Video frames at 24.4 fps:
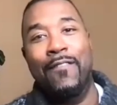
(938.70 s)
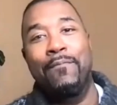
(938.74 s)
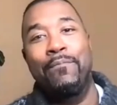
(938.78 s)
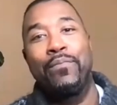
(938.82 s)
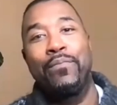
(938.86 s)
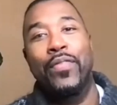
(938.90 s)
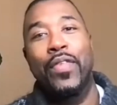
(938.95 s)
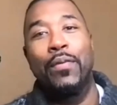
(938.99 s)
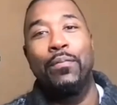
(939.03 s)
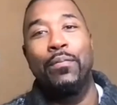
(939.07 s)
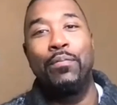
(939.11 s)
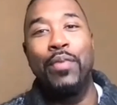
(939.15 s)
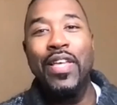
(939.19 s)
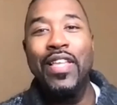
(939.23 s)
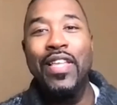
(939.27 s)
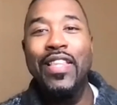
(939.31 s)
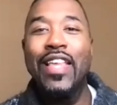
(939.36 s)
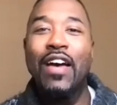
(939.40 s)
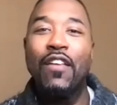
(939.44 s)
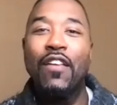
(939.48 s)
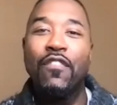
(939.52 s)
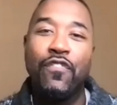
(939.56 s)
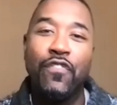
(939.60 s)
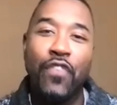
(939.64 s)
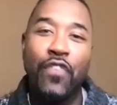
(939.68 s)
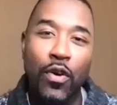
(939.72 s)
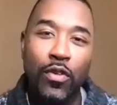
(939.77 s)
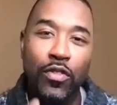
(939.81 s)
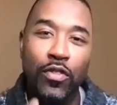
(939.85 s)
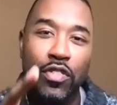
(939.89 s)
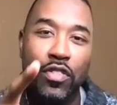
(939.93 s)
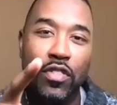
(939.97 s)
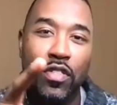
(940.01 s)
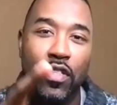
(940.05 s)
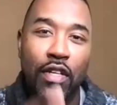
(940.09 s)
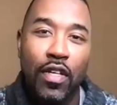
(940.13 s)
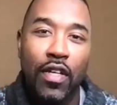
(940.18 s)
be that
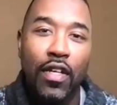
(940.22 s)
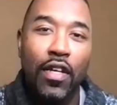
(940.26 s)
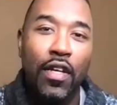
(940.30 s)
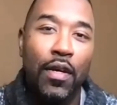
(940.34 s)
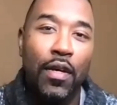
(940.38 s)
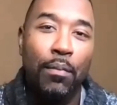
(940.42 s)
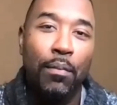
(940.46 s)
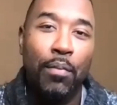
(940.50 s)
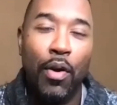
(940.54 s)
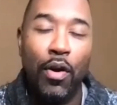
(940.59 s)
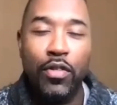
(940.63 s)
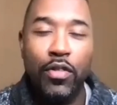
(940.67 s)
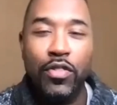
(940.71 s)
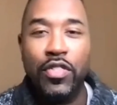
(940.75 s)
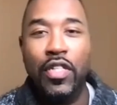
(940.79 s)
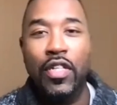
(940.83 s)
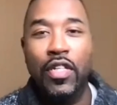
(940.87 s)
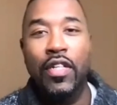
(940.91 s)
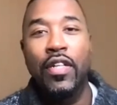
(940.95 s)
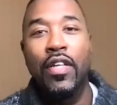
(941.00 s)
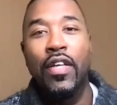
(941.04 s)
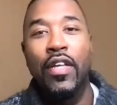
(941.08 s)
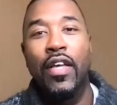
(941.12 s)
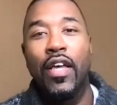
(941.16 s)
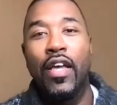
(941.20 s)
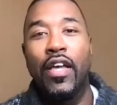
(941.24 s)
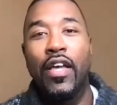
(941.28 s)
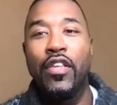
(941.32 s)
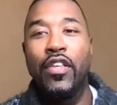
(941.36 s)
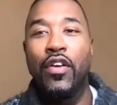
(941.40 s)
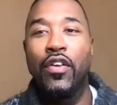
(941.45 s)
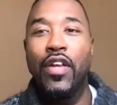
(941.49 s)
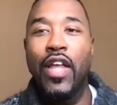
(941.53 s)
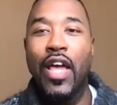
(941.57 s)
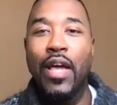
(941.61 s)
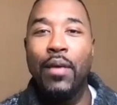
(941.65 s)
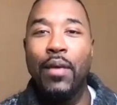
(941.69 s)
first person in your
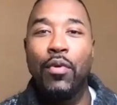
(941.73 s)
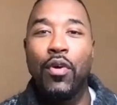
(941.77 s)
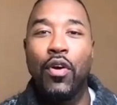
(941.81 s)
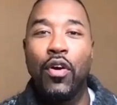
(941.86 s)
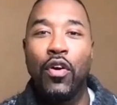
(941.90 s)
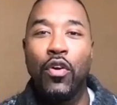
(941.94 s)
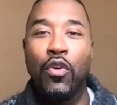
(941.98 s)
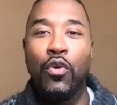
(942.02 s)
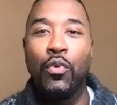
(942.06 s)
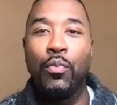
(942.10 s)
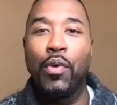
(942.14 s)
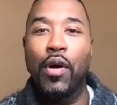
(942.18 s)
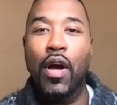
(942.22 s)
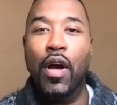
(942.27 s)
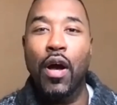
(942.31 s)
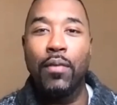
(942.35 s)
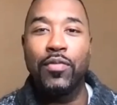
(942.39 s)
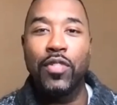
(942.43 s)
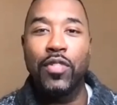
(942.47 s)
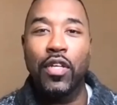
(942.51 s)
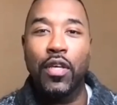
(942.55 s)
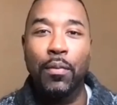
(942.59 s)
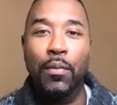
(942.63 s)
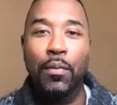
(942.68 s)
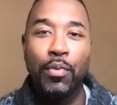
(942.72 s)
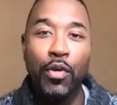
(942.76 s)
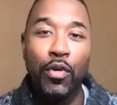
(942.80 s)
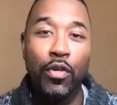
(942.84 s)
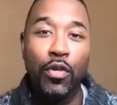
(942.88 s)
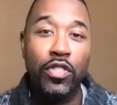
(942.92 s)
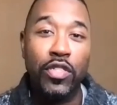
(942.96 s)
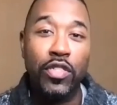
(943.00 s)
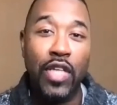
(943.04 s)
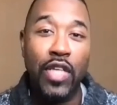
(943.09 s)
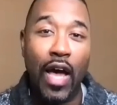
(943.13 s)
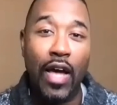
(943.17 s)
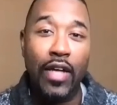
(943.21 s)
neighborhood who becomes a computer
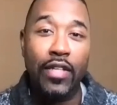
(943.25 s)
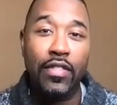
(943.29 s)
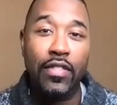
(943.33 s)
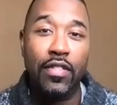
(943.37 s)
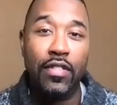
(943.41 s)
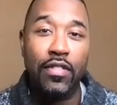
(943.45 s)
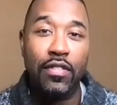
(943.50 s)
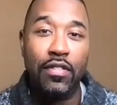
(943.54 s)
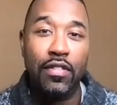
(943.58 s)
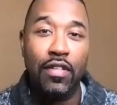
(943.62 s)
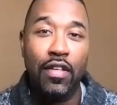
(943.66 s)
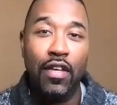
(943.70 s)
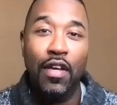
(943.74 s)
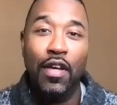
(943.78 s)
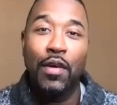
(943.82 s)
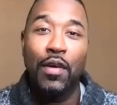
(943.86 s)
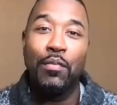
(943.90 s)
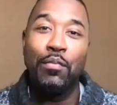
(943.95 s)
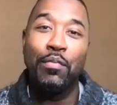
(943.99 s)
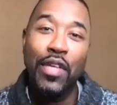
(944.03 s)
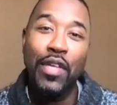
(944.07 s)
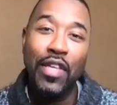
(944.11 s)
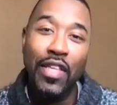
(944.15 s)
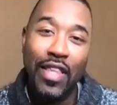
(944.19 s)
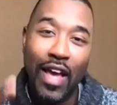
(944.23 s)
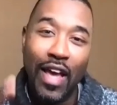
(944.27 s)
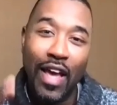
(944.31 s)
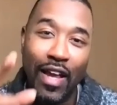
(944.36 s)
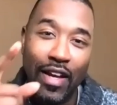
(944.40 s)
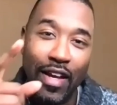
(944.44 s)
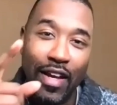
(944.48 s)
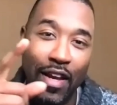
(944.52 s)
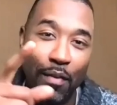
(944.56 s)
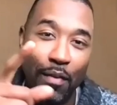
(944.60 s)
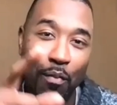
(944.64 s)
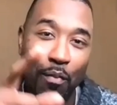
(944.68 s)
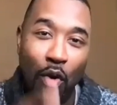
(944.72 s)
scientist. Be that
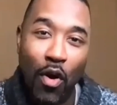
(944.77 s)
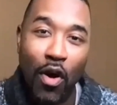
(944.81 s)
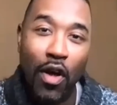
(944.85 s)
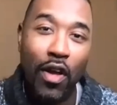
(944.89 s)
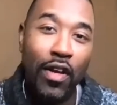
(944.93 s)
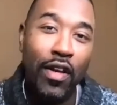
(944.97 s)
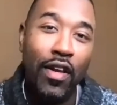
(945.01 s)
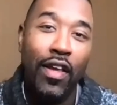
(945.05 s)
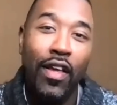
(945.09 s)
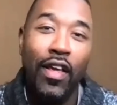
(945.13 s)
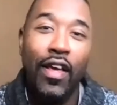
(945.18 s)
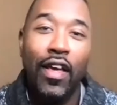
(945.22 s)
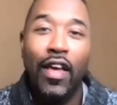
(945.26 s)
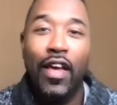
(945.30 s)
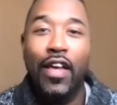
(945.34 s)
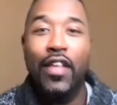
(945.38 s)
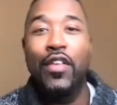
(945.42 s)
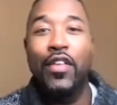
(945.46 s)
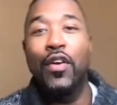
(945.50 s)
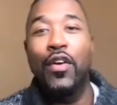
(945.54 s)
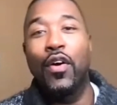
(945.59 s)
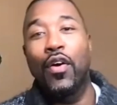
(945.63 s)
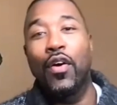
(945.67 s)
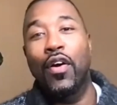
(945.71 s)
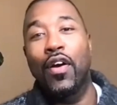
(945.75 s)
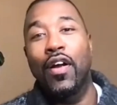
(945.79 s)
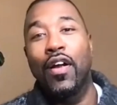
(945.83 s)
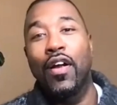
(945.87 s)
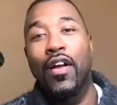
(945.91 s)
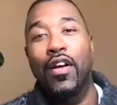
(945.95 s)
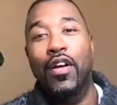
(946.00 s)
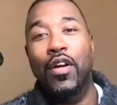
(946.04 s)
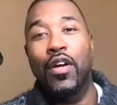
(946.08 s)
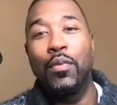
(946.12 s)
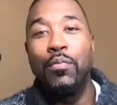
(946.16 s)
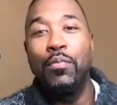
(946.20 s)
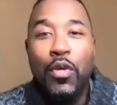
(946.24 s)
one in your
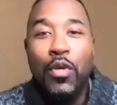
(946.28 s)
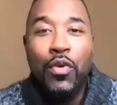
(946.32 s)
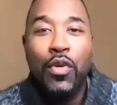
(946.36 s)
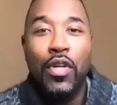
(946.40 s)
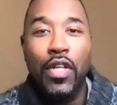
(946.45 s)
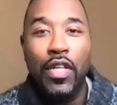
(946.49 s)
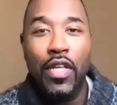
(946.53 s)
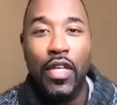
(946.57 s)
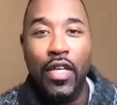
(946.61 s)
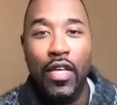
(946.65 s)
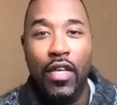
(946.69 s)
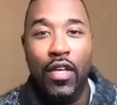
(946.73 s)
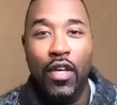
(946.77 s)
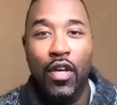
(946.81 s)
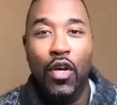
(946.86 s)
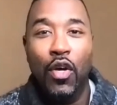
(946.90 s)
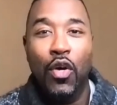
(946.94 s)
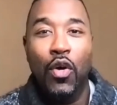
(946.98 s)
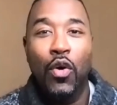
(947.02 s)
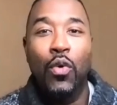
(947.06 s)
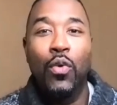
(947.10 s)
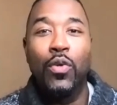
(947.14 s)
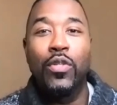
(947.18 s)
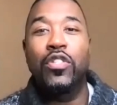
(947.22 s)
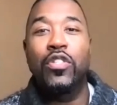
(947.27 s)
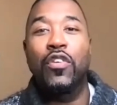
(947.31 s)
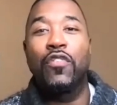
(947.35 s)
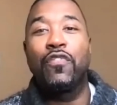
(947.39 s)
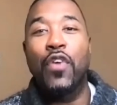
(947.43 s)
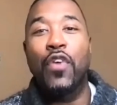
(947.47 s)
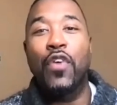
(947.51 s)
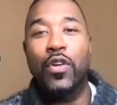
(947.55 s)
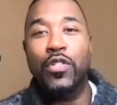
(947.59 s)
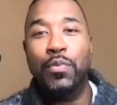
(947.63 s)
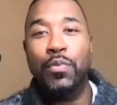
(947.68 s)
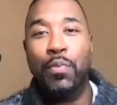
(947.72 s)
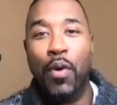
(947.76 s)
community who is the
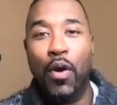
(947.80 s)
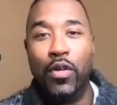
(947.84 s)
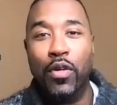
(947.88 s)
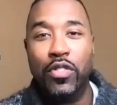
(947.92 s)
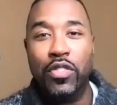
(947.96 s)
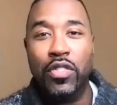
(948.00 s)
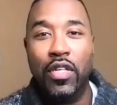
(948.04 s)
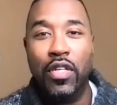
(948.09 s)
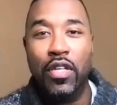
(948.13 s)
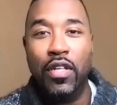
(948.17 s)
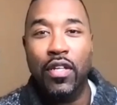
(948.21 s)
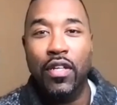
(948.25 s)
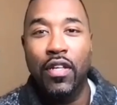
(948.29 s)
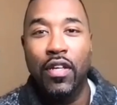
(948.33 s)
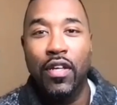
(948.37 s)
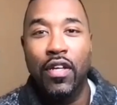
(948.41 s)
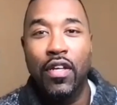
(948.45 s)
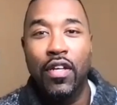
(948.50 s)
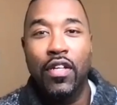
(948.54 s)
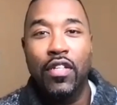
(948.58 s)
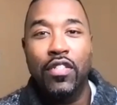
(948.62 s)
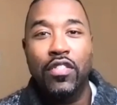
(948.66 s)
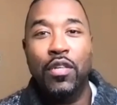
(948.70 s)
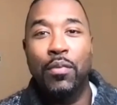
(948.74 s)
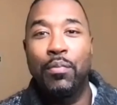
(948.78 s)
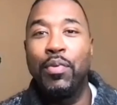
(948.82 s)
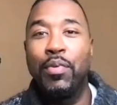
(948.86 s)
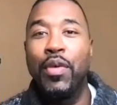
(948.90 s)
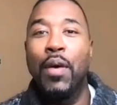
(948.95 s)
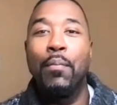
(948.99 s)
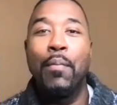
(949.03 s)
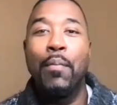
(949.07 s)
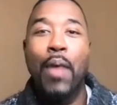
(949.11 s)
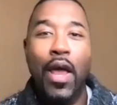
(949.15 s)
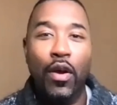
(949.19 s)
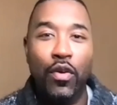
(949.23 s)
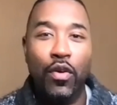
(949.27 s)
first person to be a
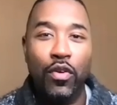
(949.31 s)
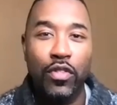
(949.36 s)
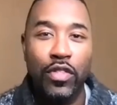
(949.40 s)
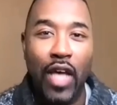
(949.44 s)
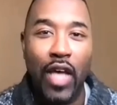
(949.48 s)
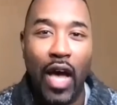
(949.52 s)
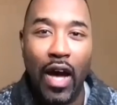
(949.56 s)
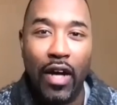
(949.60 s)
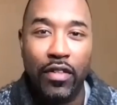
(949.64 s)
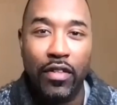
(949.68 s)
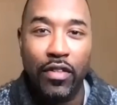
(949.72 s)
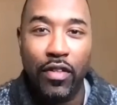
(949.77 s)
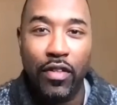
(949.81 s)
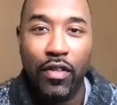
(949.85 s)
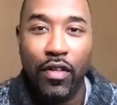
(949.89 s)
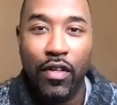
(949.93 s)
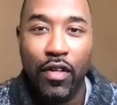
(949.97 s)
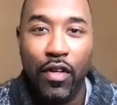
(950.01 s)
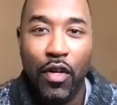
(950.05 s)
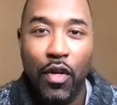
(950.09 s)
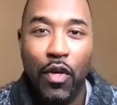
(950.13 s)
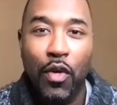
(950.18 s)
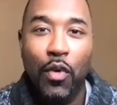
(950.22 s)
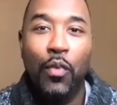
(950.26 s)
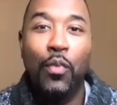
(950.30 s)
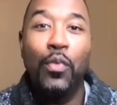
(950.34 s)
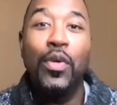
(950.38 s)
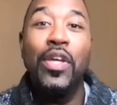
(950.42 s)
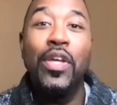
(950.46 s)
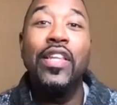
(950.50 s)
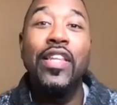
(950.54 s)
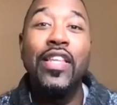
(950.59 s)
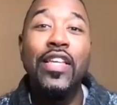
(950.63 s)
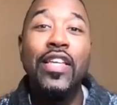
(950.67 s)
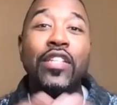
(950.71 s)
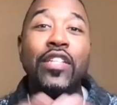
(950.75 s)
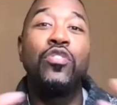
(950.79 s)
medical doctor. We
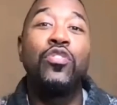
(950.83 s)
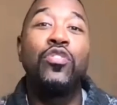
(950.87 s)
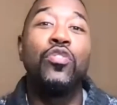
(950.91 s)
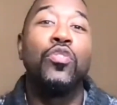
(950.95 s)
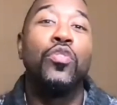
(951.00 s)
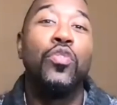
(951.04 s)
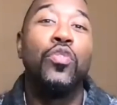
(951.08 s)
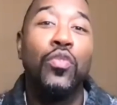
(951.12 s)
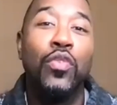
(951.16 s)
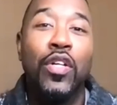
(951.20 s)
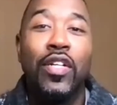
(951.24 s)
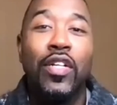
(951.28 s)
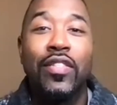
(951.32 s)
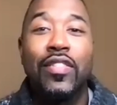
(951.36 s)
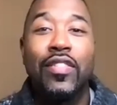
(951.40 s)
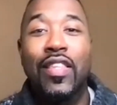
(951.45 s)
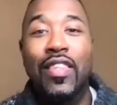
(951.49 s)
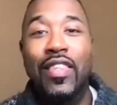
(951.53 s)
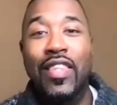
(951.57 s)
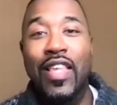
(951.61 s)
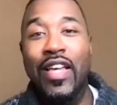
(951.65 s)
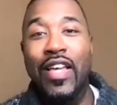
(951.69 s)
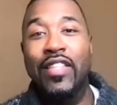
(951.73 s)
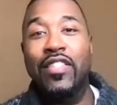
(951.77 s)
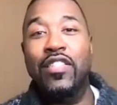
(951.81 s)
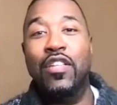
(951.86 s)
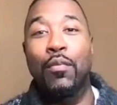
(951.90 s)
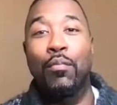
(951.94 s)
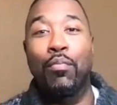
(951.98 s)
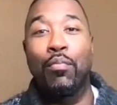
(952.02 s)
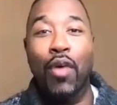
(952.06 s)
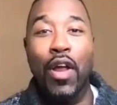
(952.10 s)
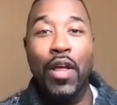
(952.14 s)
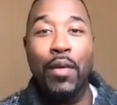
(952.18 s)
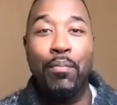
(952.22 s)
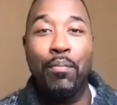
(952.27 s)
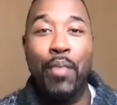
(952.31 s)
need you to think to
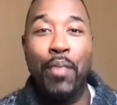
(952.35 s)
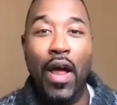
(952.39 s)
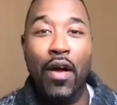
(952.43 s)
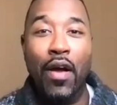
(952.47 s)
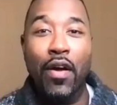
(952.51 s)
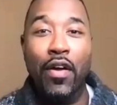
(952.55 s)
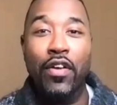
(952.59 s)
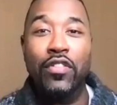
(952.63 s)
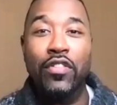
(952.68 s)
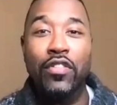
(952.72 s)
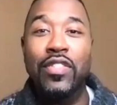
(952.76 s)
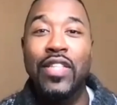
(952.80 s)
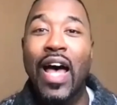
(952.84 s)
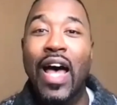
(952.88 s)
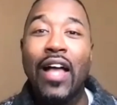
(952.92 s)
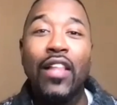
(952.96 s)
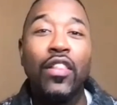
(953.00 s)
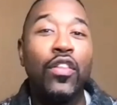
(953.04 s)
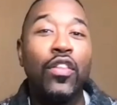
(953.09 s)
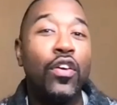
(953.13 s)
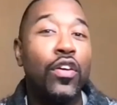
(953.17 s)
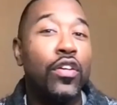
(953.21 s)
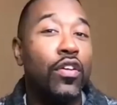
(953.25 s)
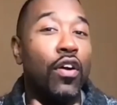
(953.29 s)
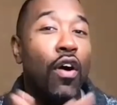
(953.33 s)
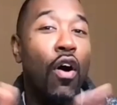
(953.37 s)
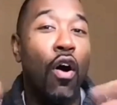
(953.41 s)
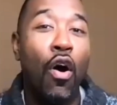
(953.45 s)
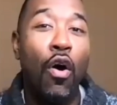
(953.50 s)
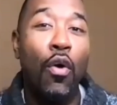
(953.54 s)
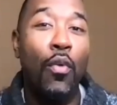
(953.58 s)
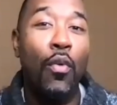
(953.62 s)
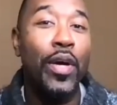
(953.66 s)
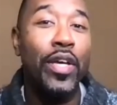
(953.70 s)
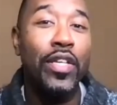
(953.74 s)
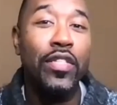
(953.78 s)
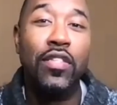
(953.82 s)
break barriers, not look
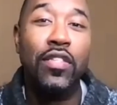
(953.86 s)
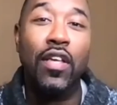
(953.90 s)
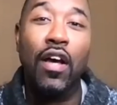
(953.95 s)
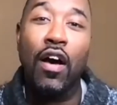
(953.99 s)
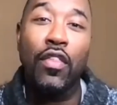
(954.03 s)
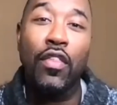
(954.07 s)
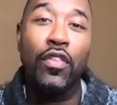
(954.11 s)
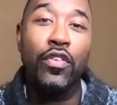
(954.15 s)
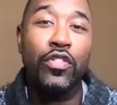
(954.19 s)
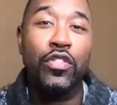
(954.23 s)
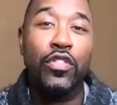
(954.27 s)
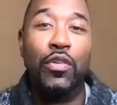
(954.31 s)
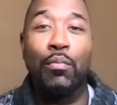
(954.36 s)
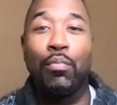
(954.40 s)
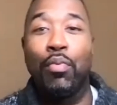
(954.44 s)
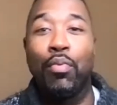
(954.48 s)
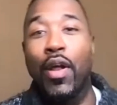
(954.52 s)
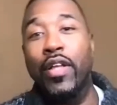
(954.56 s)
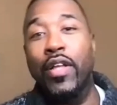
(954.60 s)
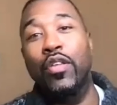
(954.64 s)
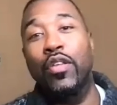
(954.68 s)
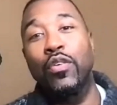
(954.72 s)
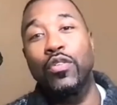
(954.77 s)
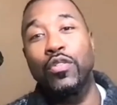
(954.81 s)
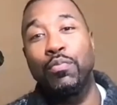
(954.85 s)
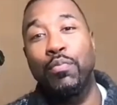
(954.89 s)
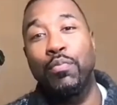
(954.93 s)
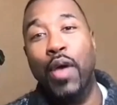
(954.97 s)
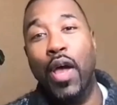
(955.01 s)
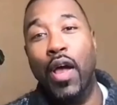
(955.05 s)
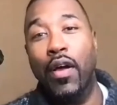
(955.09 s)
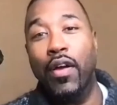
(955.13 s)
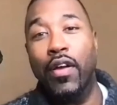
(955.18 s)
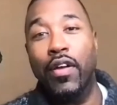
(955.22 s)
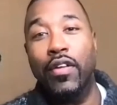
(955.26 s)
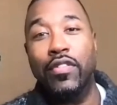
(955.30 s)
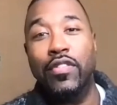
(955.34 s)
always to others to break those
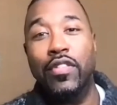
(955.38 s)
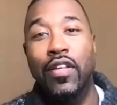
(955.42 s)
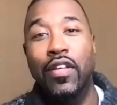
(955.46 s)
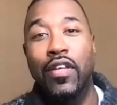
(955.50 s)
barriers.